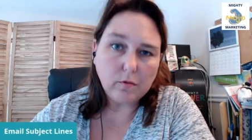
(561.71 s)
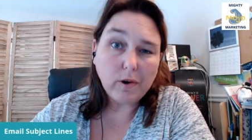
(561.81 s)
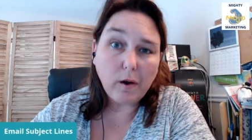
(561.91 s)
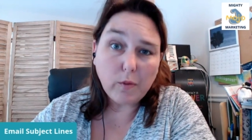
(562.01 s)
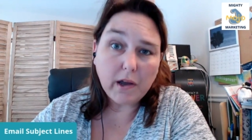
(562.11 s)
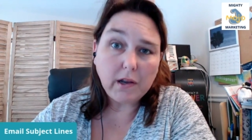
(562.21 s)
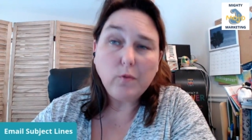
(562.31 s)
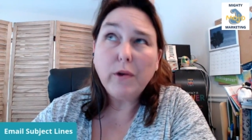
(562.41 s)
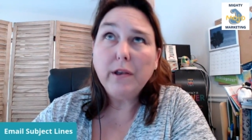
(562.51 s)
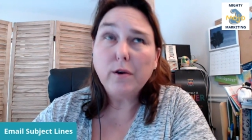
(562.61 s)
We're all
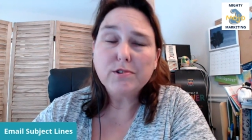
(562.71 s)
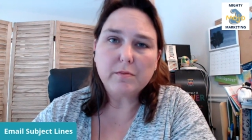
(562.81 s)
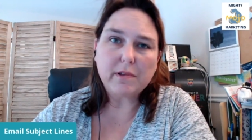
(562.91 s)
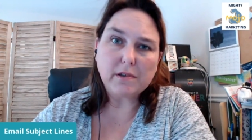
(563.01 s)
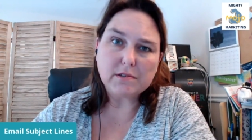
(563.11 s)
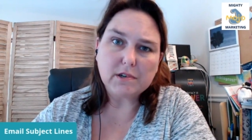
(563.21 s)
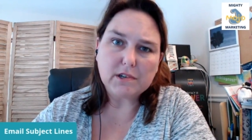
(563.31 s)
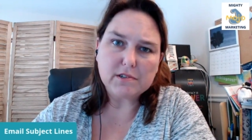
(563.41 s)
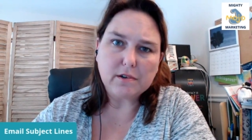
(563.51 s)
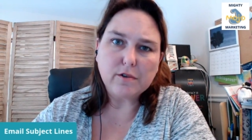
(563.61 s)
waiting. We know somebody else is
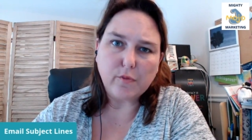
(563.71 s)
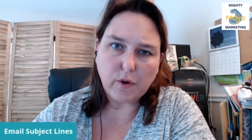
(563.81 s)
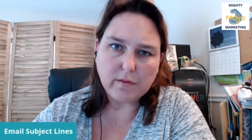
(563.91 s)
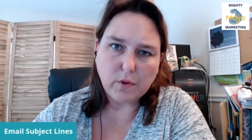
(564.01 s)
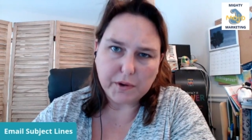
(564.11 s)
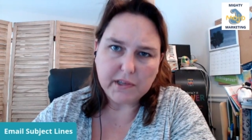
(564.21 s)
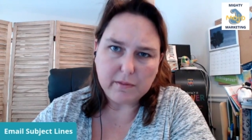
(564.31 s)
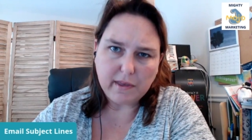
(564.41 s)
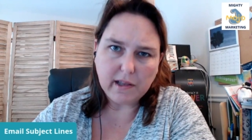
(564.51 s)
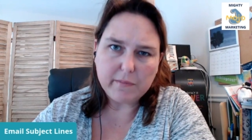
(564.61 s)
going to send us one more
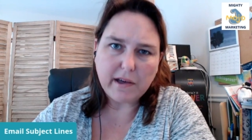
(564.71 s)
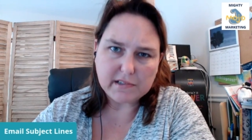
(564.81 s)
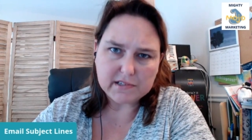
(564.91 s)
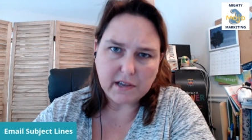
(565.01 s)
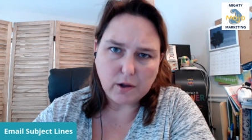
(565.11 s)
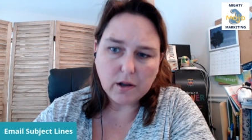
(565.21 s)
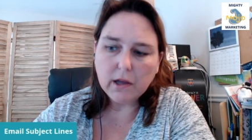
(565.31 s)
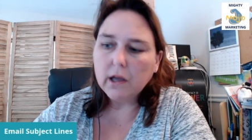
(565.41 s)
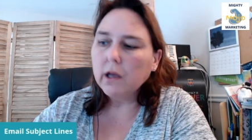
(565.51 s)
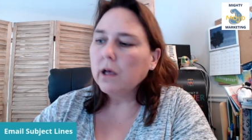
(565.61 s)
email about a sale.
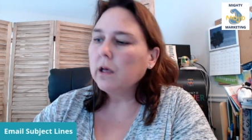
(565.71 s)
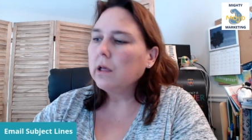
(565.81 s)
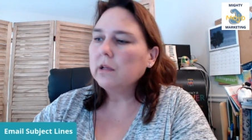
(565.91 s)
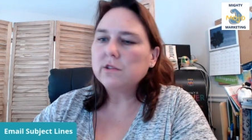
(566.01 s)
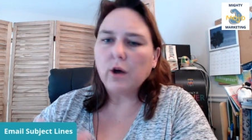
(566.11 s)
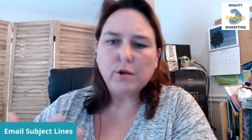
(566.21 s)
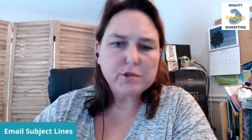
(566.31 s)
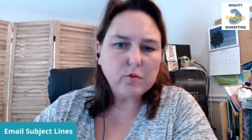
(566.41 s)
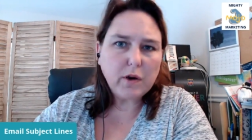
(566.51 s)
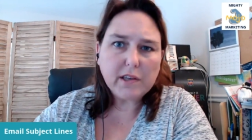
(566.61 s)
It's
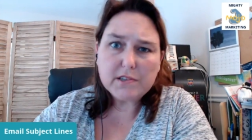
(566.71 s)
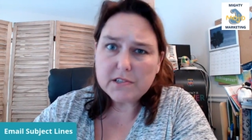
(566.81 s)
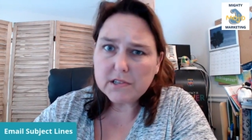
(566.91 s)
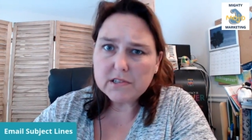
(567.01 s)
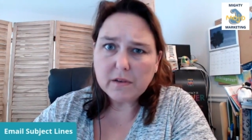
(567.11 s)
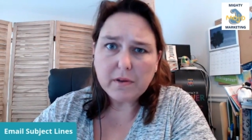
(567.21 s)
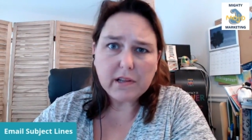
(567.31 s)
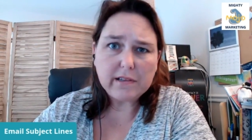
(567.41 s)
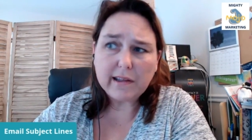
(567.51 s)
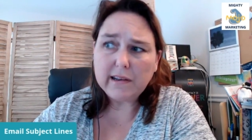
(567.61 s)
also why you send
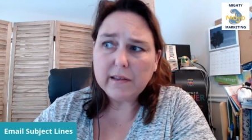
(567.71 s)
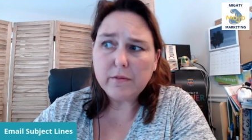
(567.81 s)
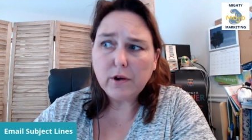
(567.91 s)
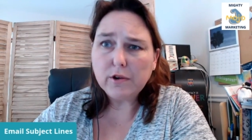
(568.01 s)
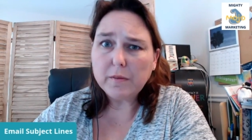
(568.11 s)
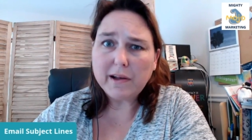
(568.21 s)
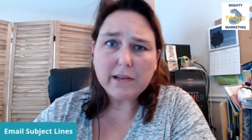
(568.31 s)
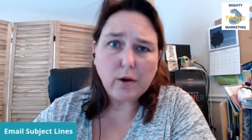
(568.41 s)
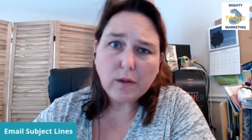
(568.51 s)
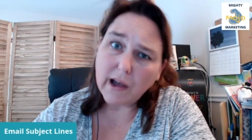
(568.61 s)
somebody letting them know you're
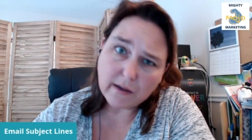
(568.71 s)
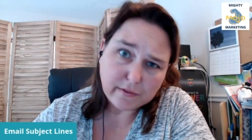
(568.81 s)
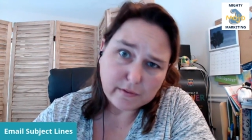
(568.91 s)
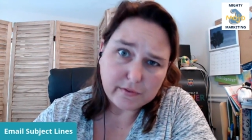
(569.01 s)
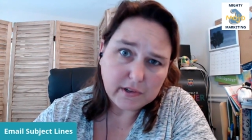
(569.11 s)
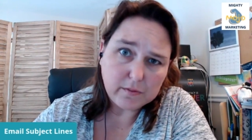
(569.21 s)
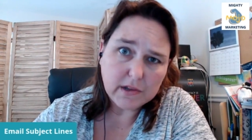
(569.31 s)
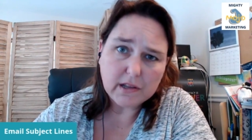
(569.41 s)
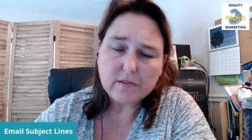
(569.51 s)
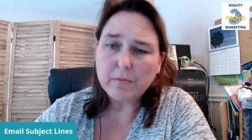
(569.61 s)
about to go live in 15
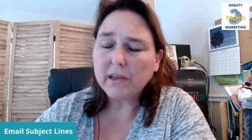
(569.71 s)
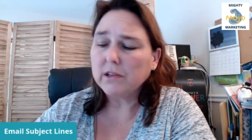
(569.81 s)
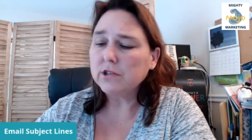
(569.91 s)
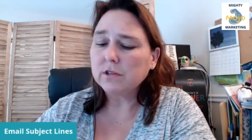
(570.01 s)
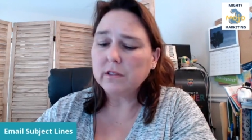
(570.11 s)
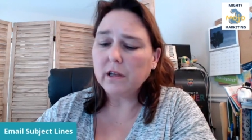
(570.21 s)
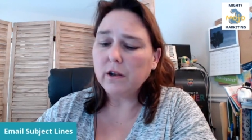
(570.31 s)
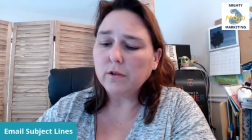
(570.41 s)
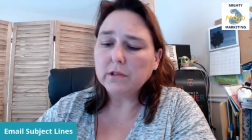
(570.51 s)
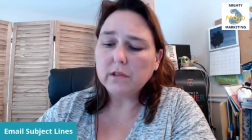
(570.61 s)
minutes, making sure that
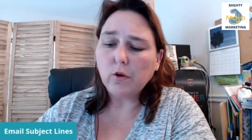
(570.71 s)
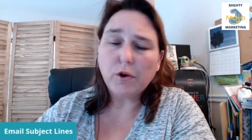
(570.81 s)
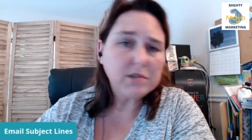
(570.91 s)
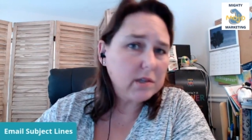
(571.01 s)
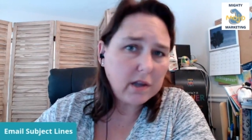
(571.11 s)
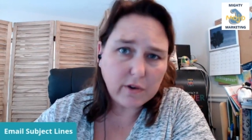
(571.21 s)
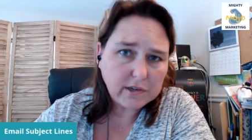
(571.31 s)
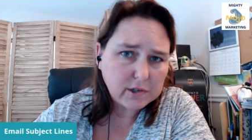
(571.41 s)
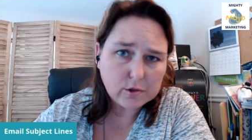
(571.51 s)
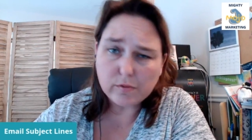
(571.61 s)
they know that the course that they
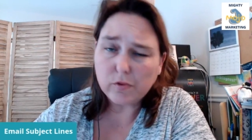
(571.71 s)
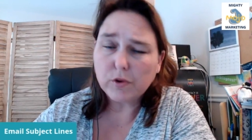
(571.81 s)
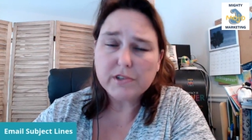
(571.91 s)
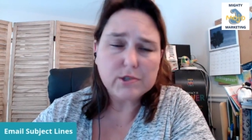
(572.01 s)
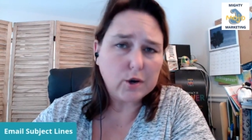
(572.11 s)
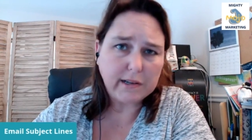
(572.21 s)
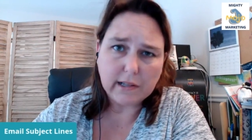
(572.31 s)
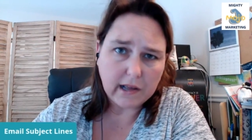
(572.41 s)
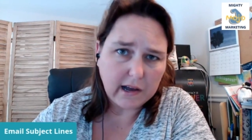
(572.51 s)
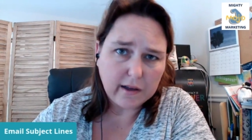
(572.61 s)
registered for is
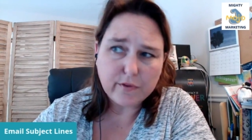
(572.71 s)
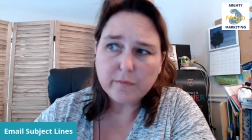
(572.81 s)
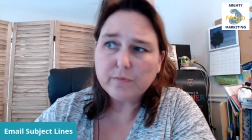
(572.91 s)
starting live.